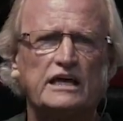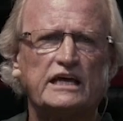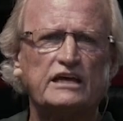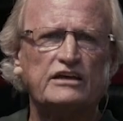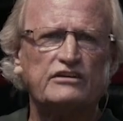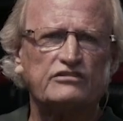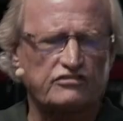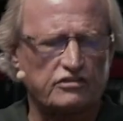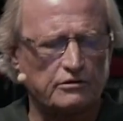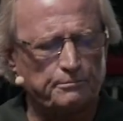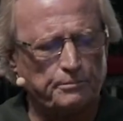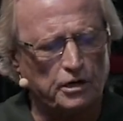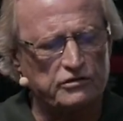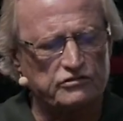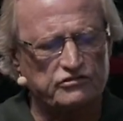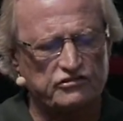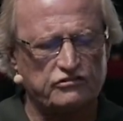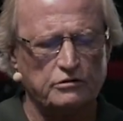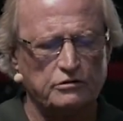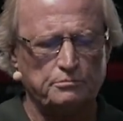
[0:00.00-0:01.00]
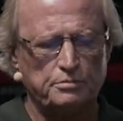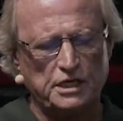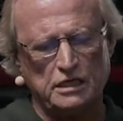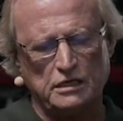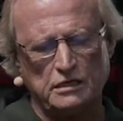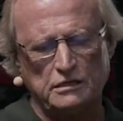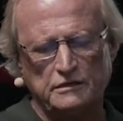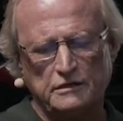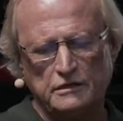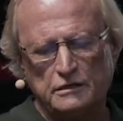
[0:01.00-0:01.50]
is supposed to
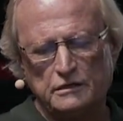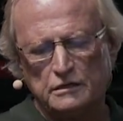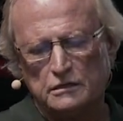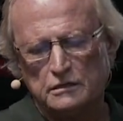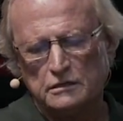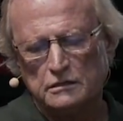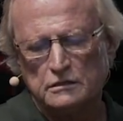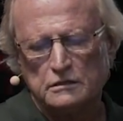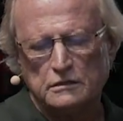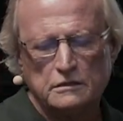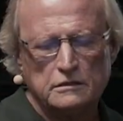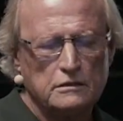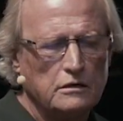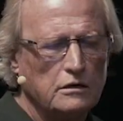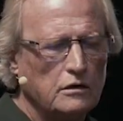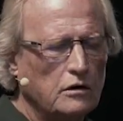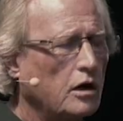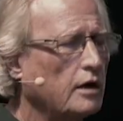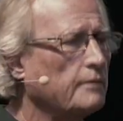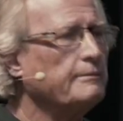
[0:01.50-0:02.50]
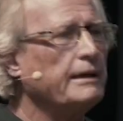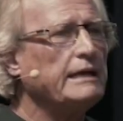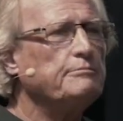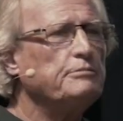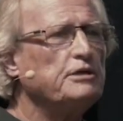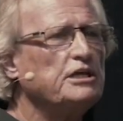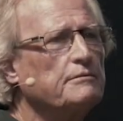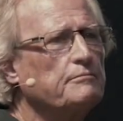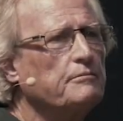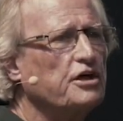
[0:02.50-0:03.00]
be. Or
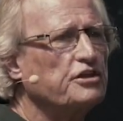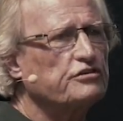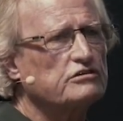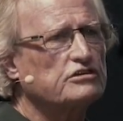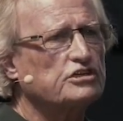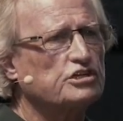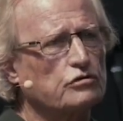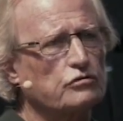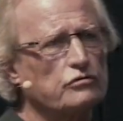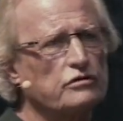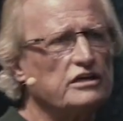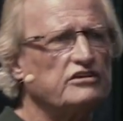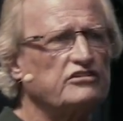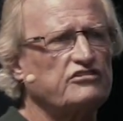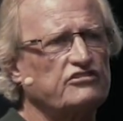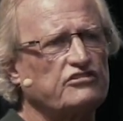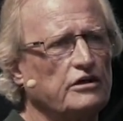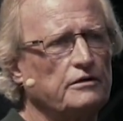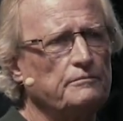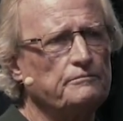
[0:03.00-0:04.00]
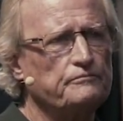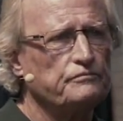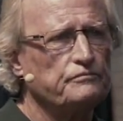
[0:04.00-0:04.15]
maybe a Mother Teresa,